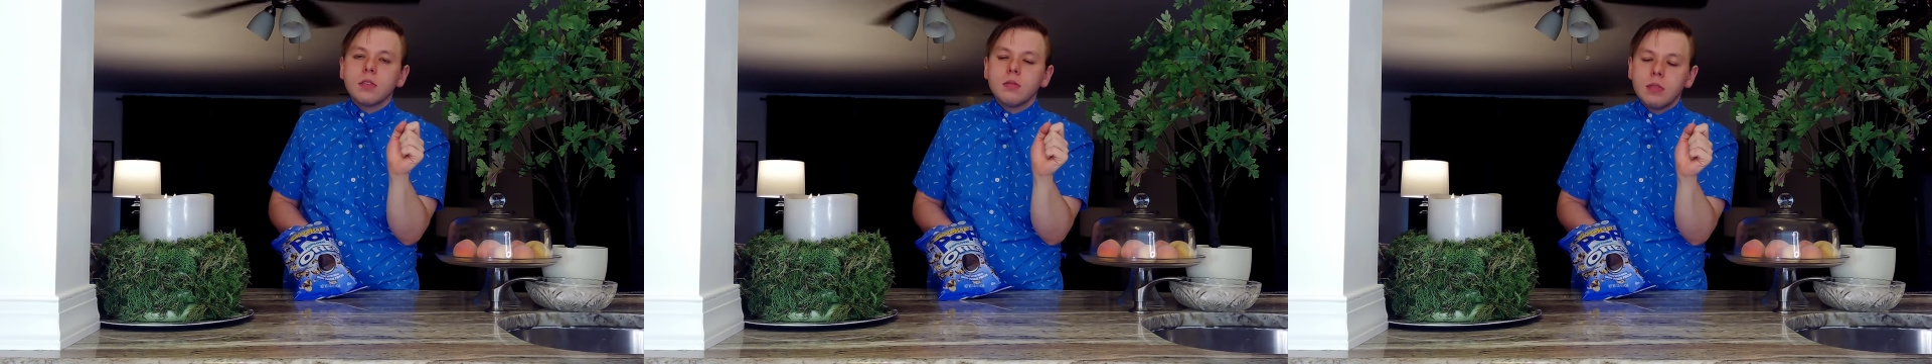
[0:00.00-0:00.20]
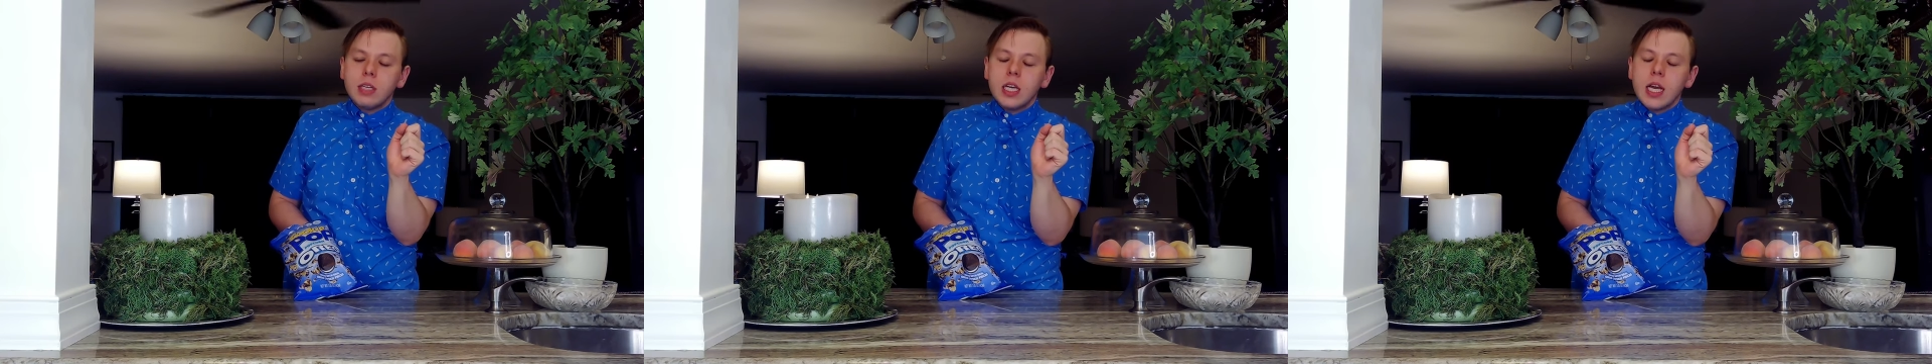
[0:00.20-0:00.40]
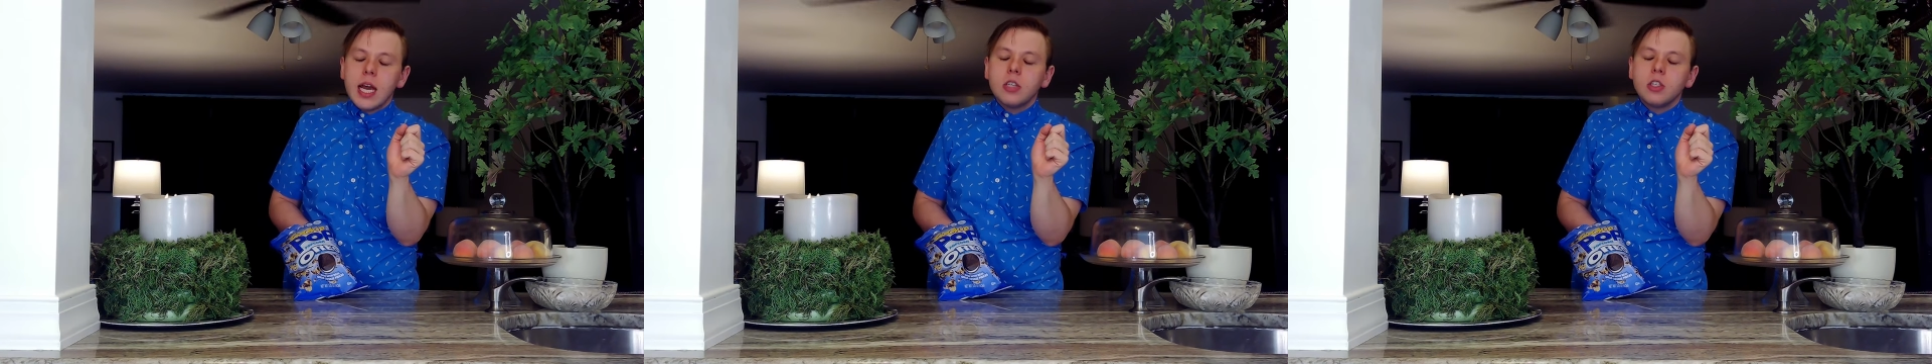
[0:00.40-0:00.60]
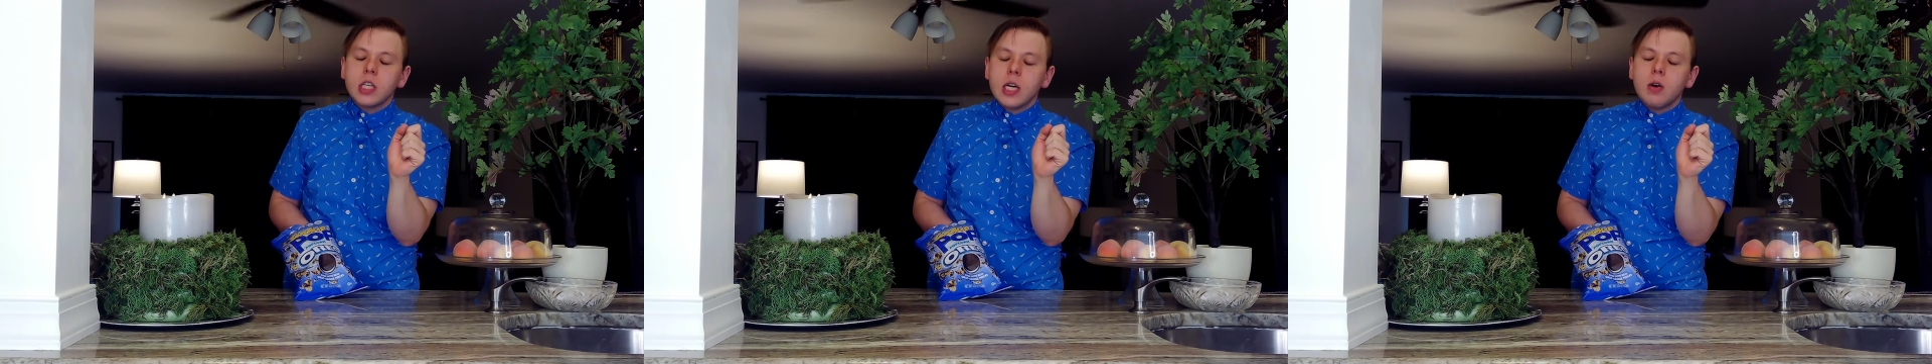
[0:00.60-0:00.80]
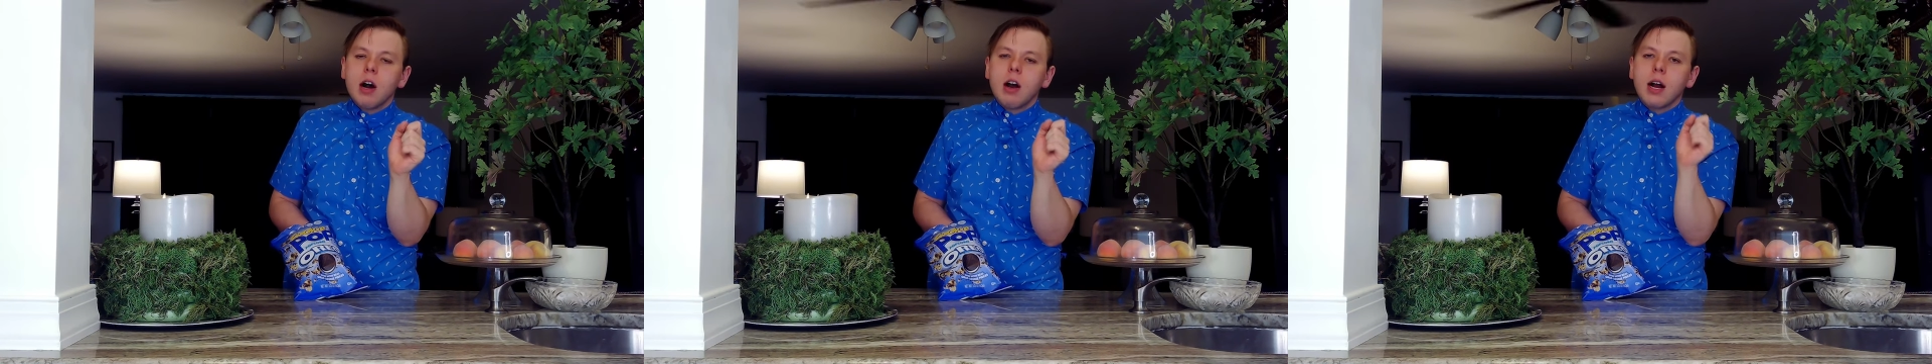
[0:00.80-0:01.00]
Me and
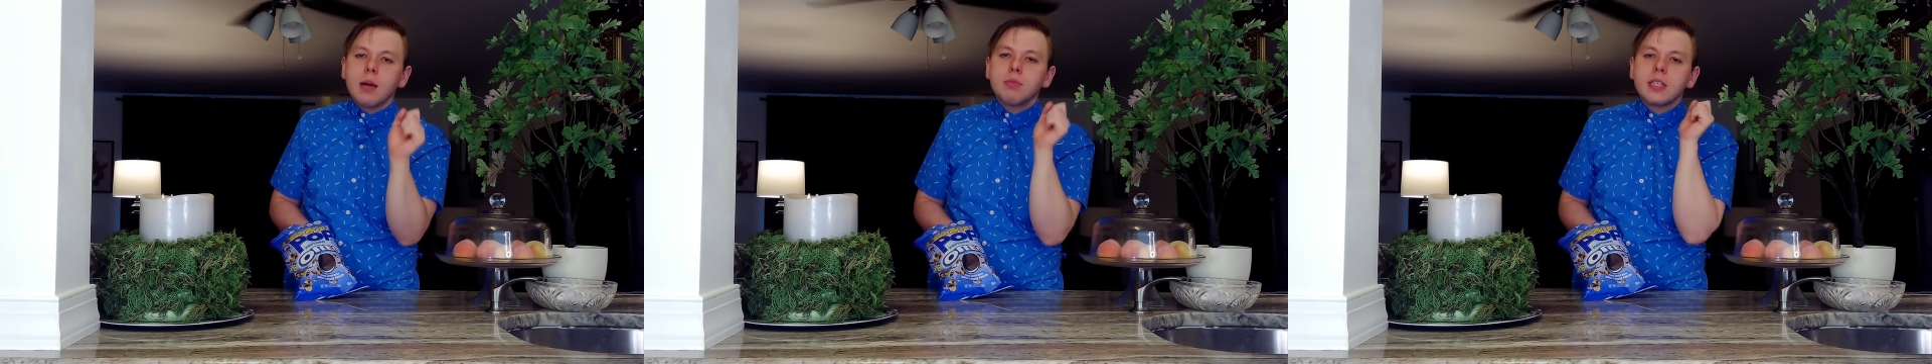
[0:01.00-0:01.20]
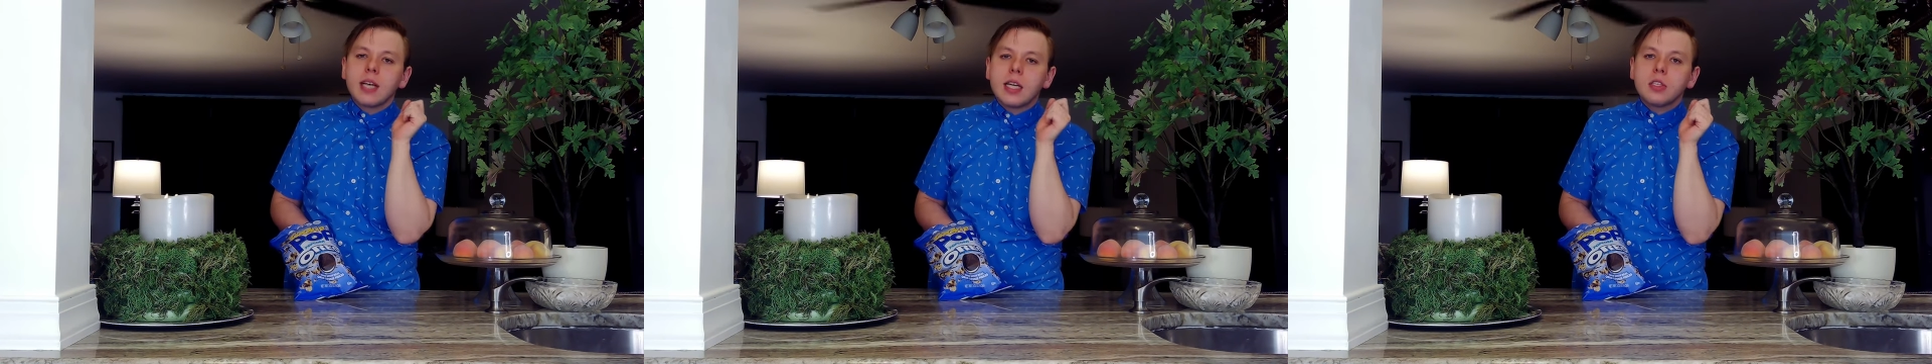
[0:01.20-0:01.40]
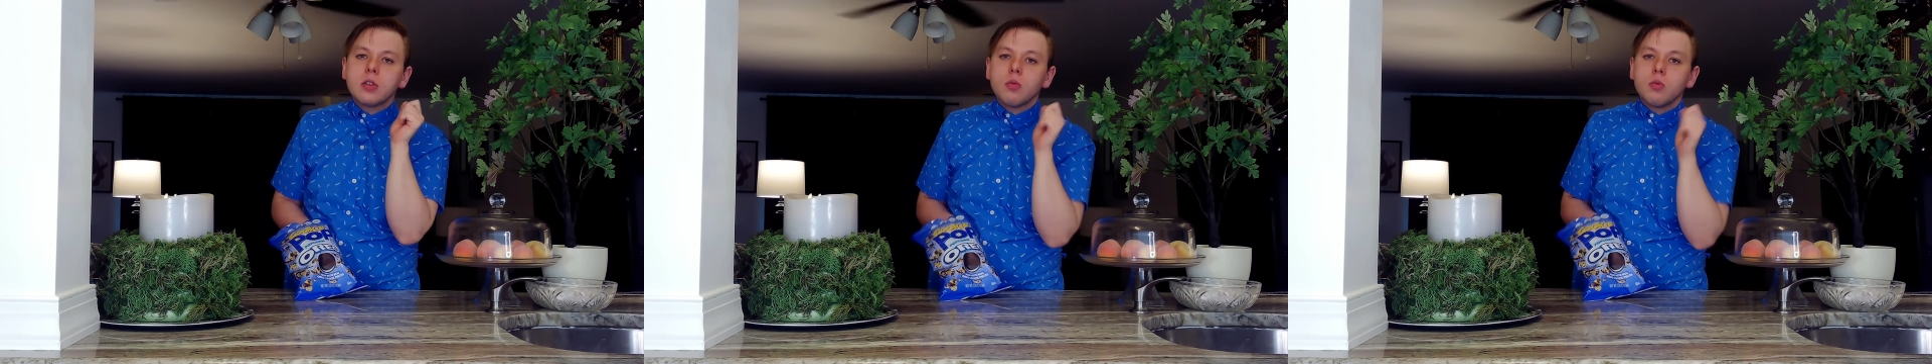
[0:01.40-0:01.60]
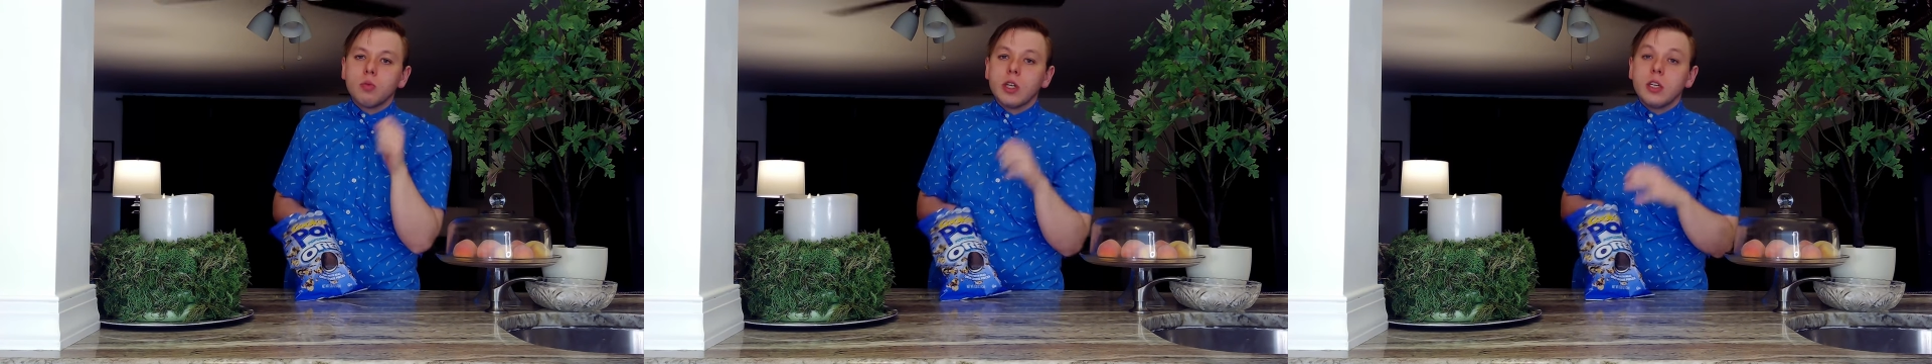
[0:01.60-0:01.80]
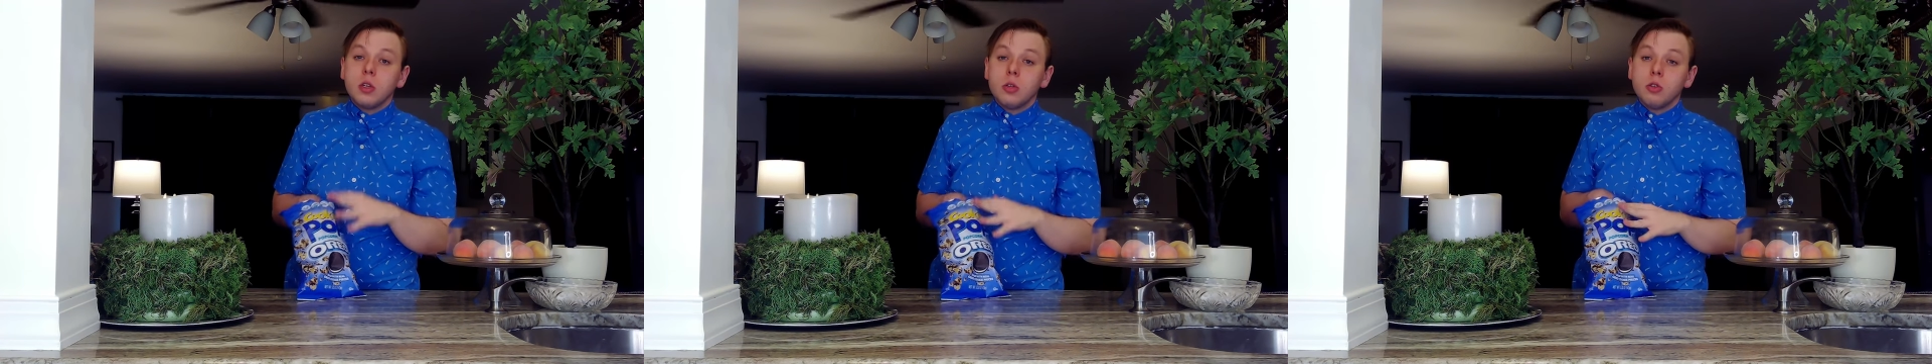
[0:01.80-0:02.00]
Joe are obsessed
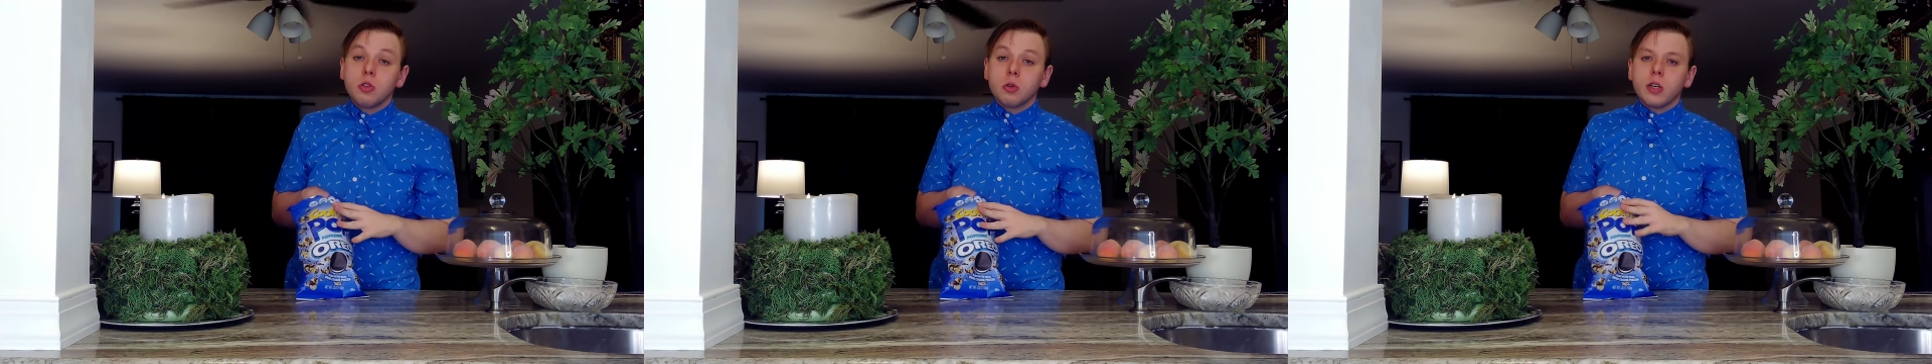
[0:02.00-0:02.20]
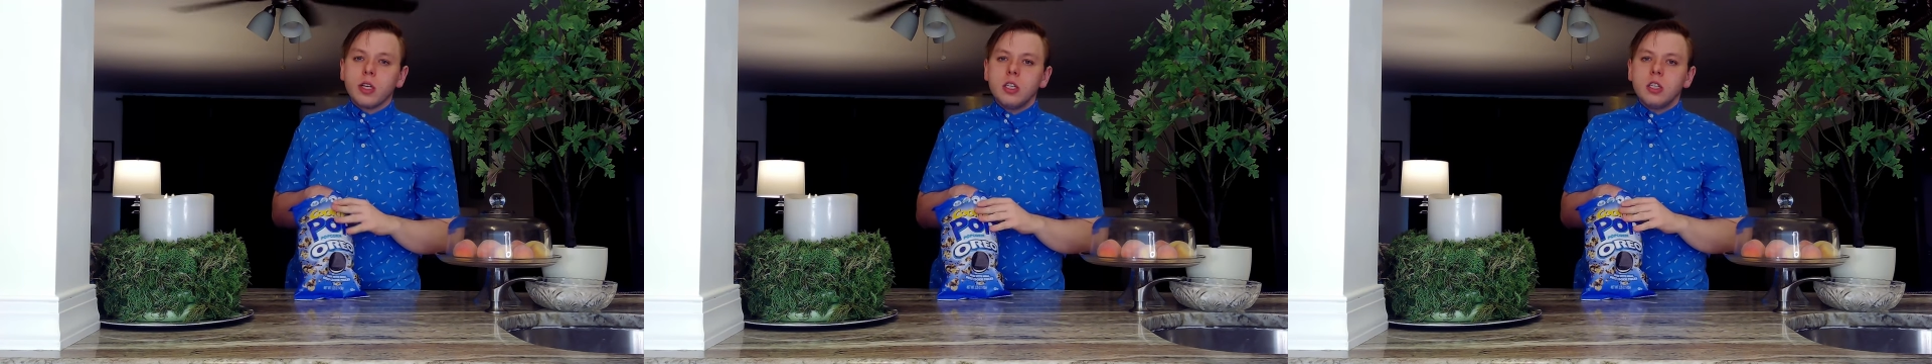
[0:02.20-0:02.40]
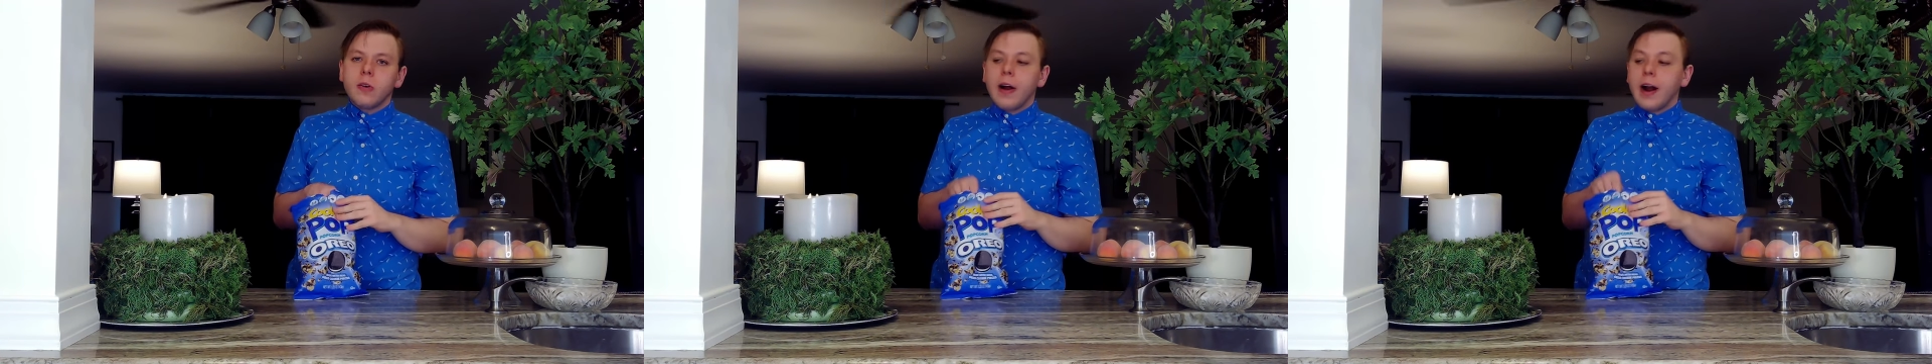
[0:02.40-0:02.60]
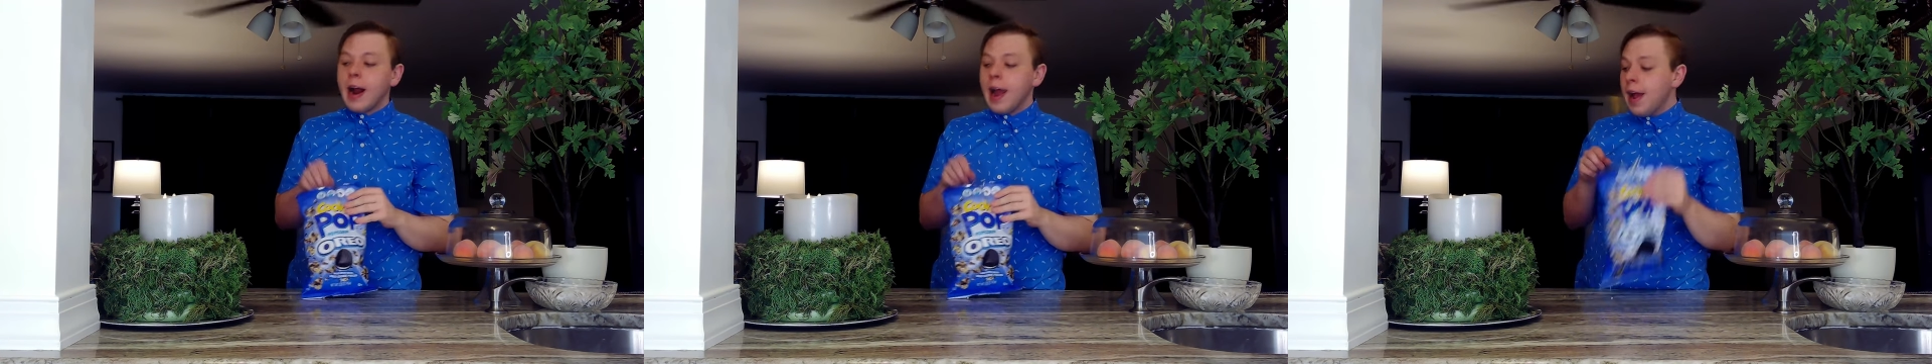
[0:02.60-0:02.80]
with Jordy Shore.